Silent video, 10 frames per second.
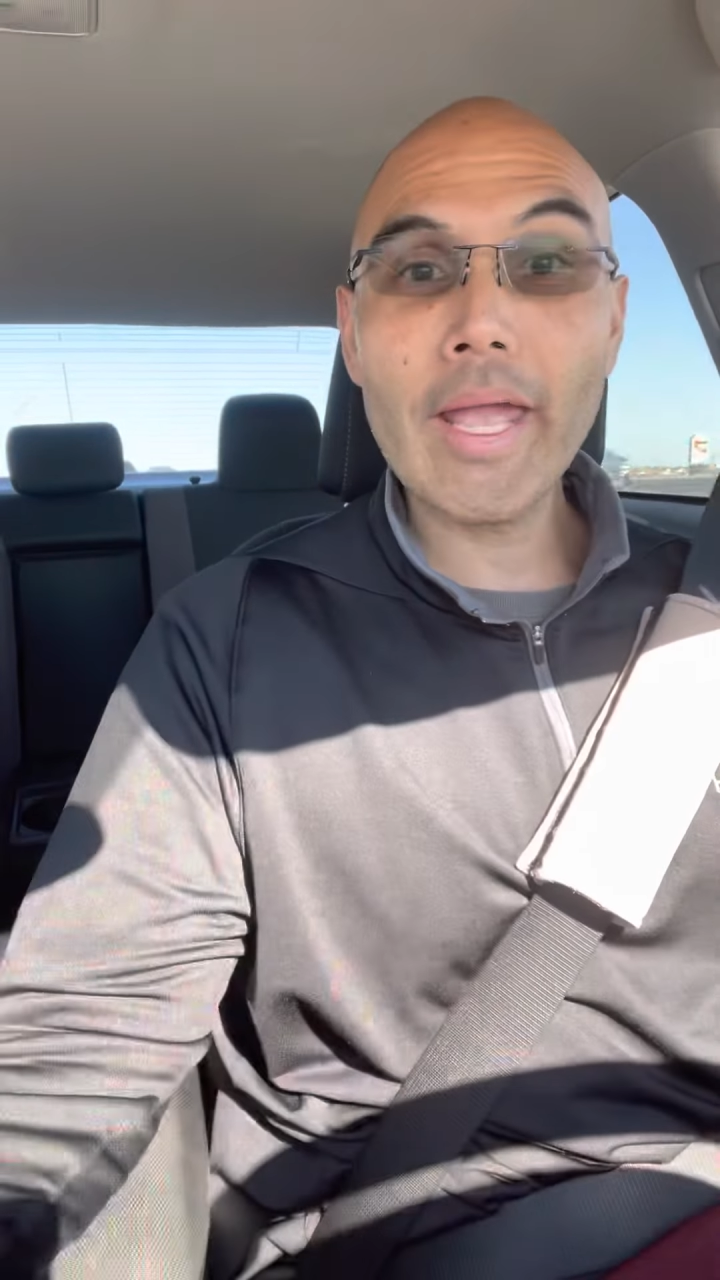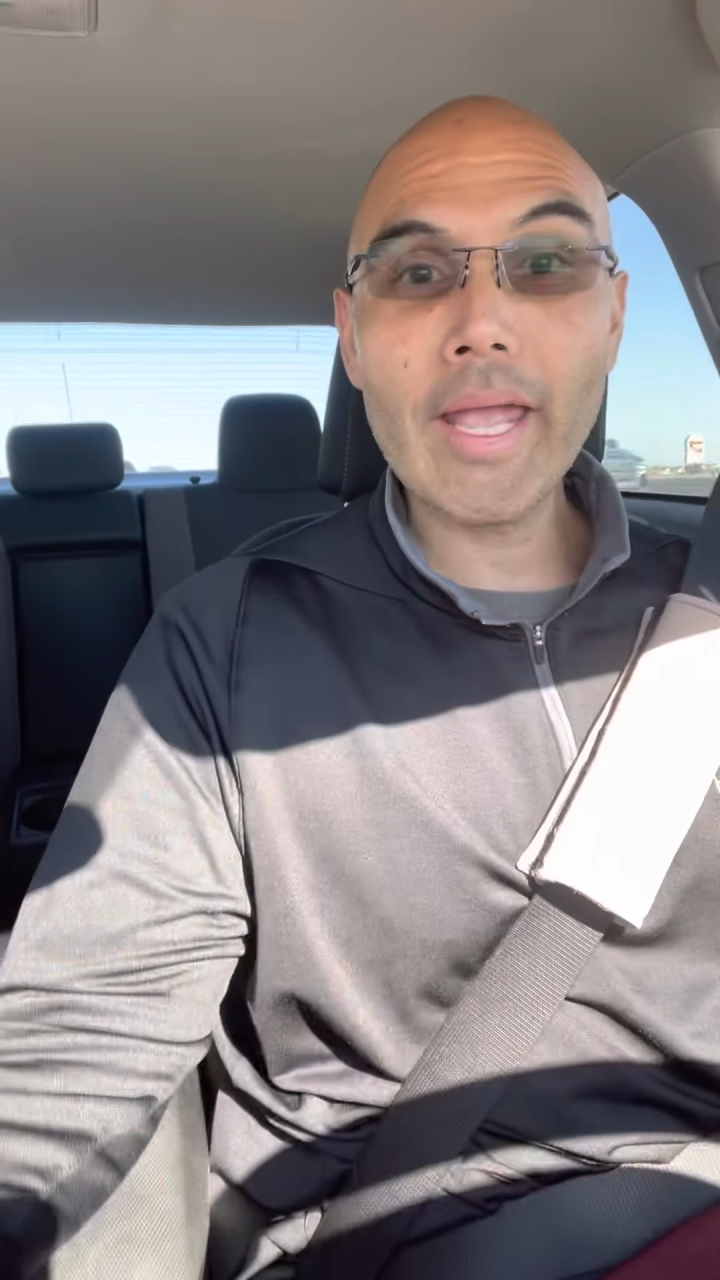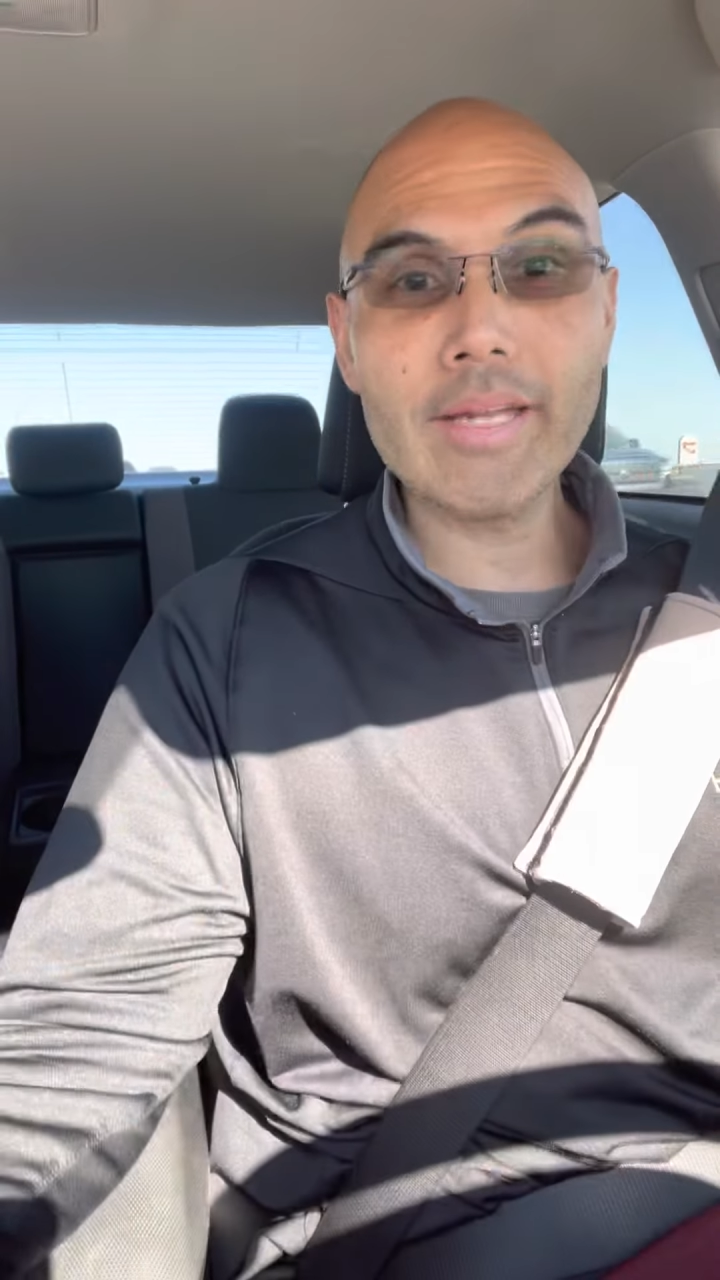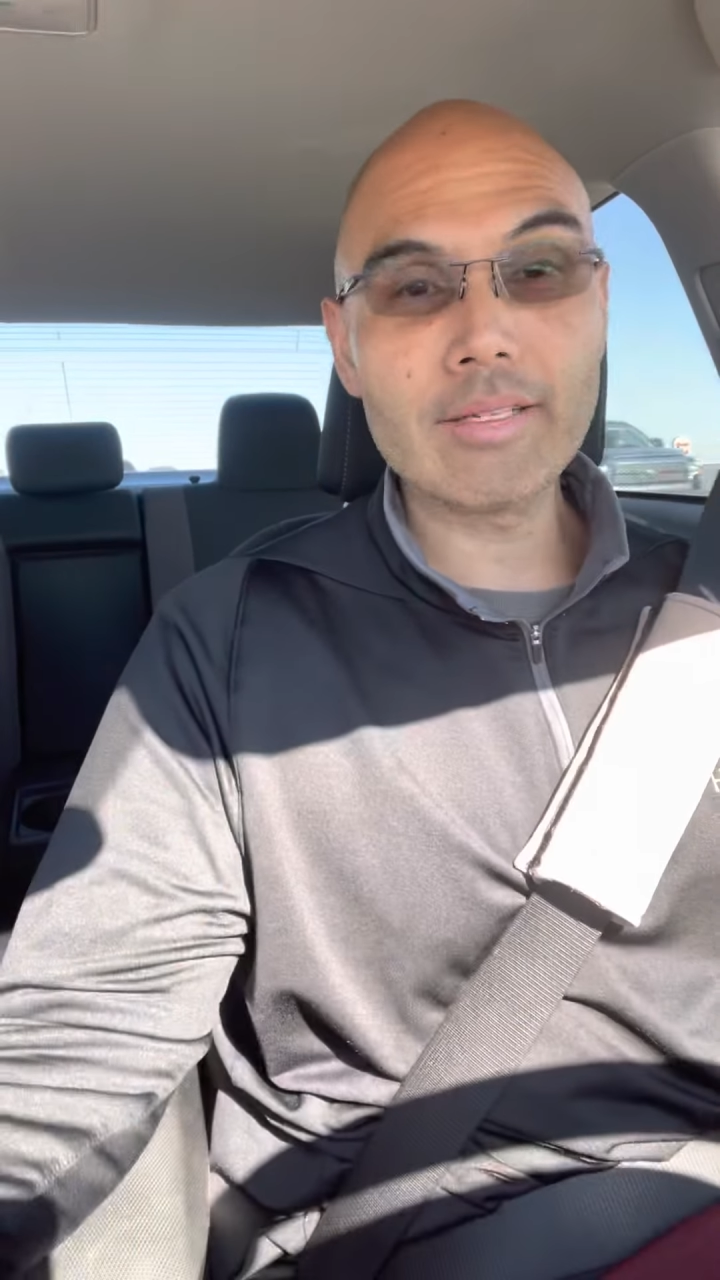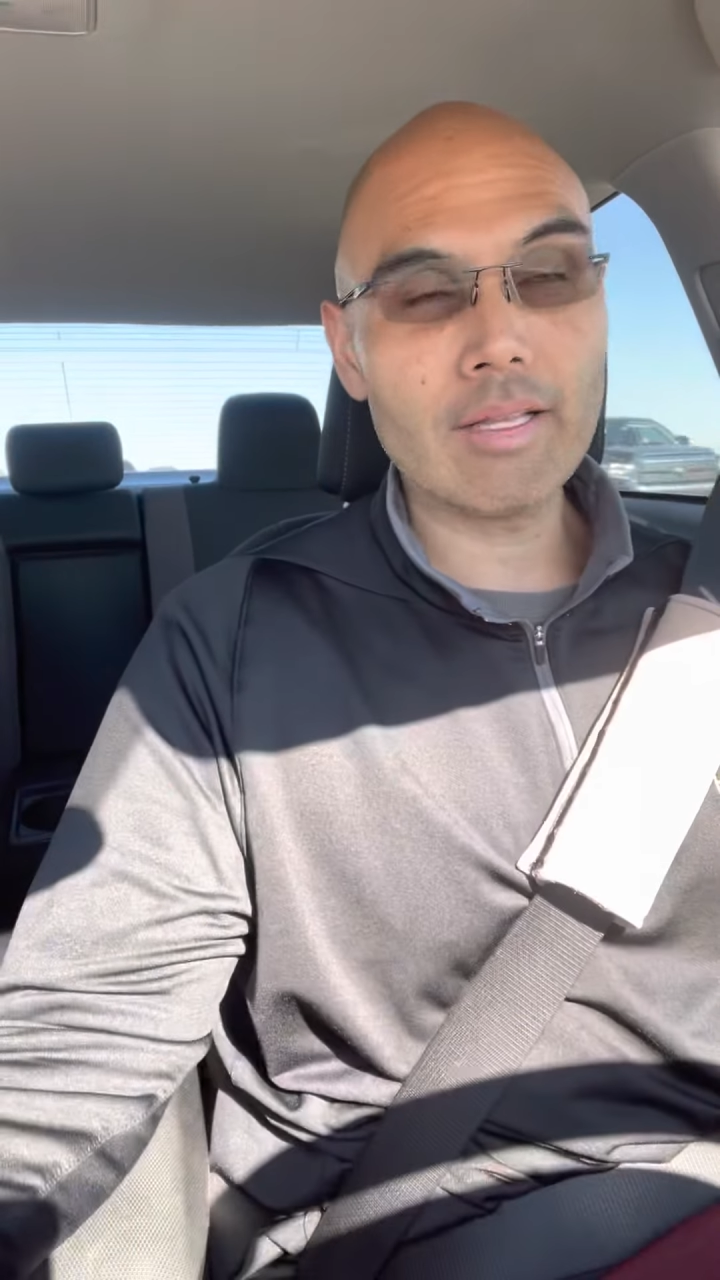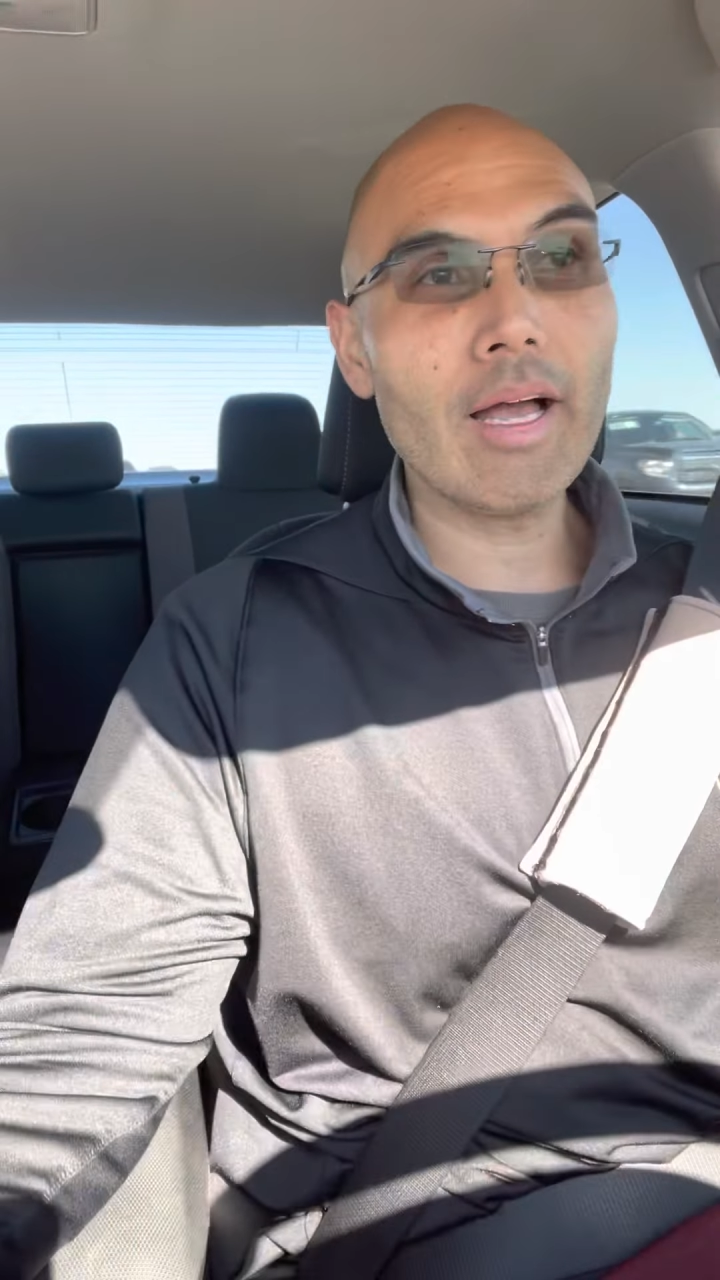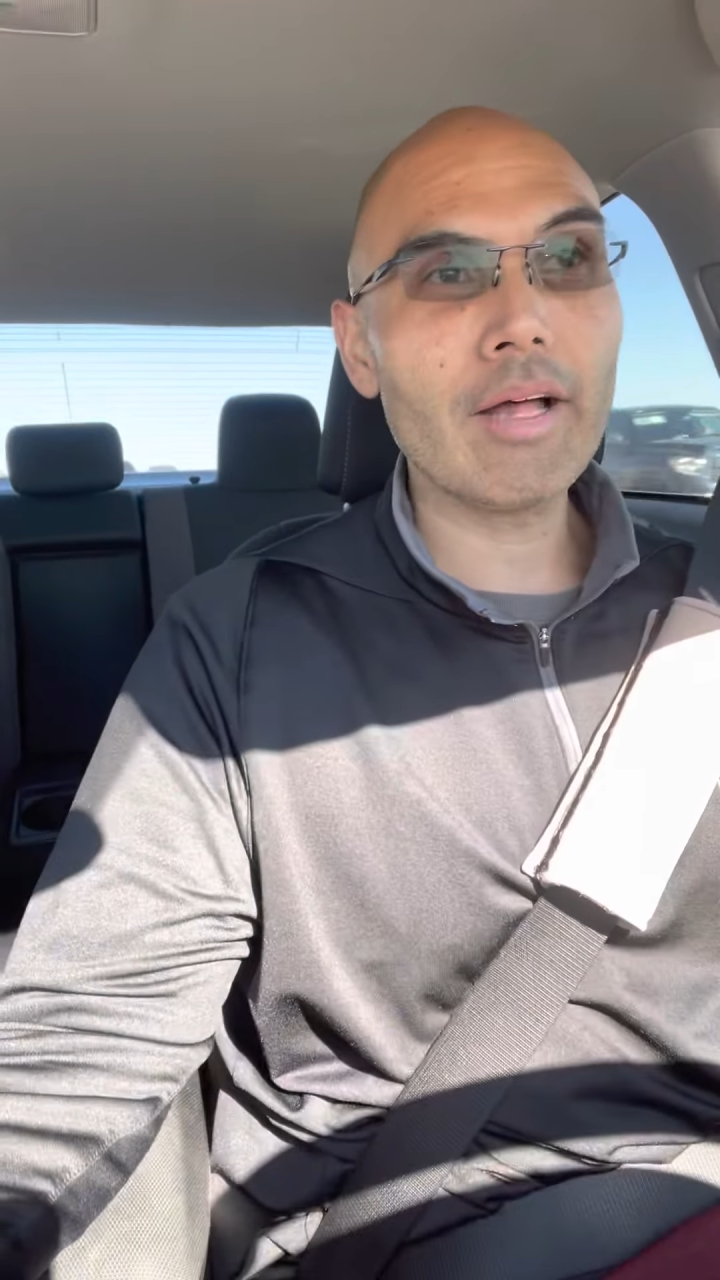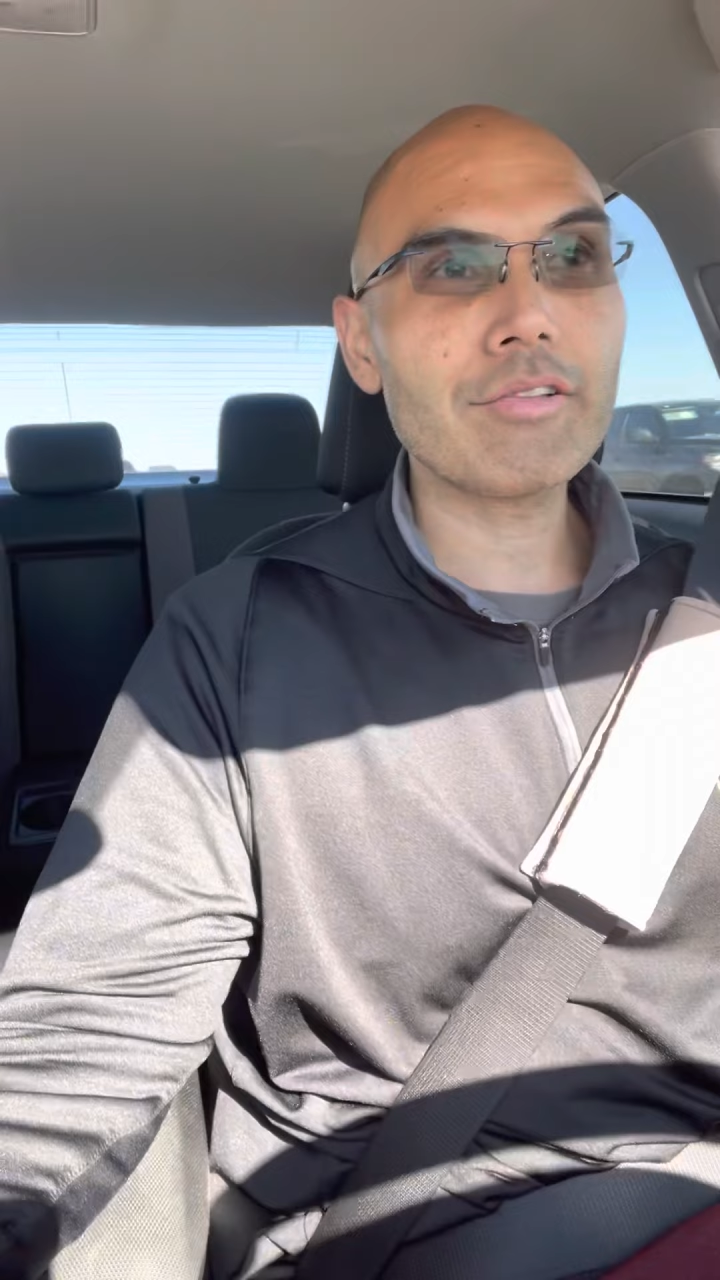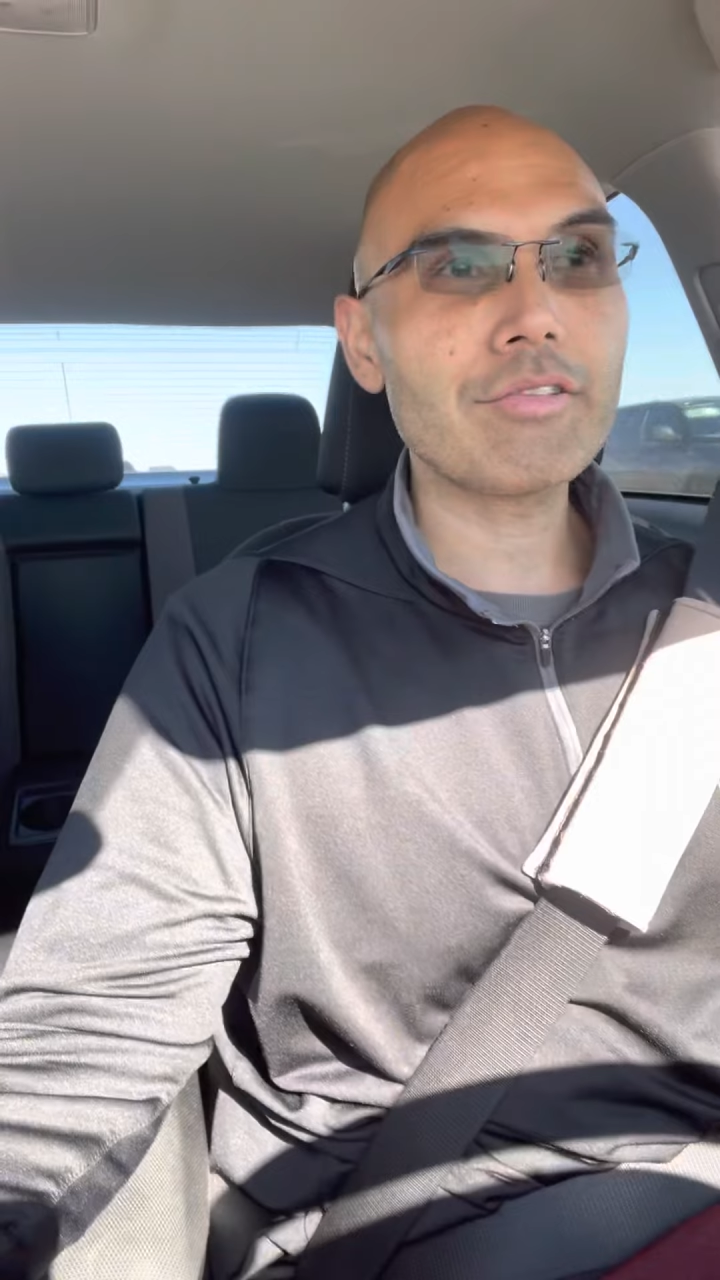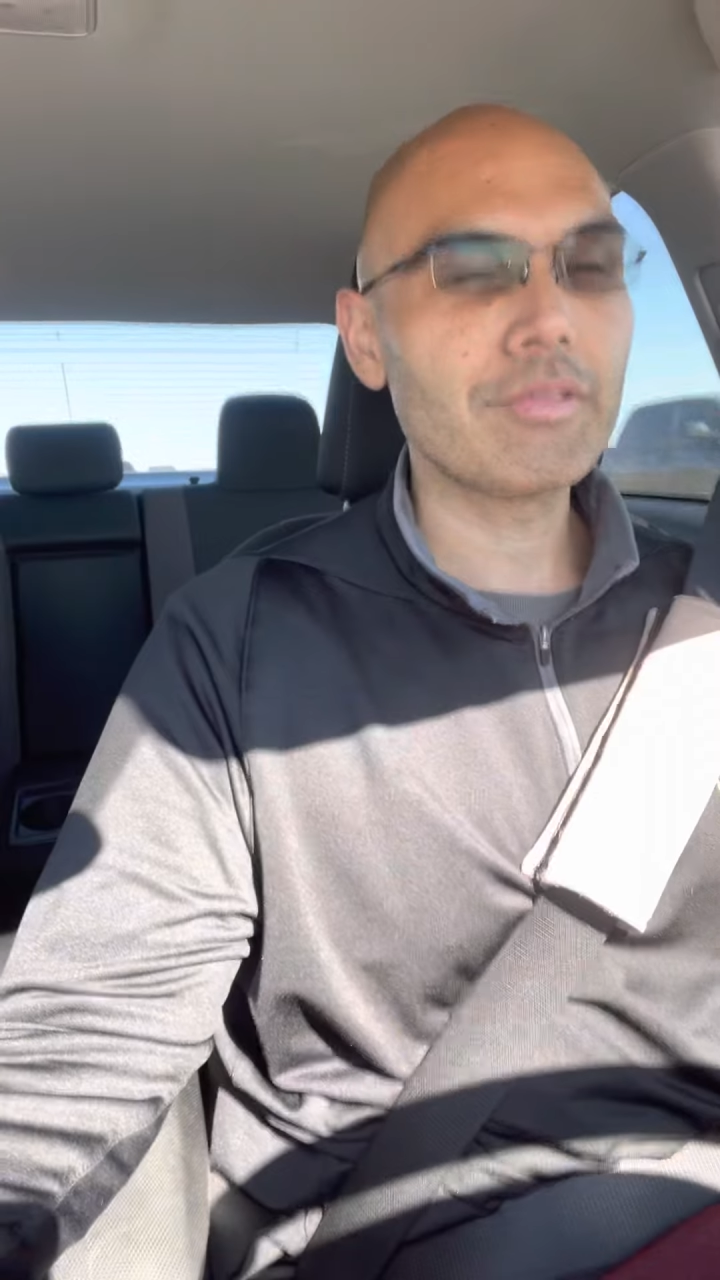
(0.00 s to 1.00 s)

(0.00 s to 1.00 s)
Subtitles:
paid class.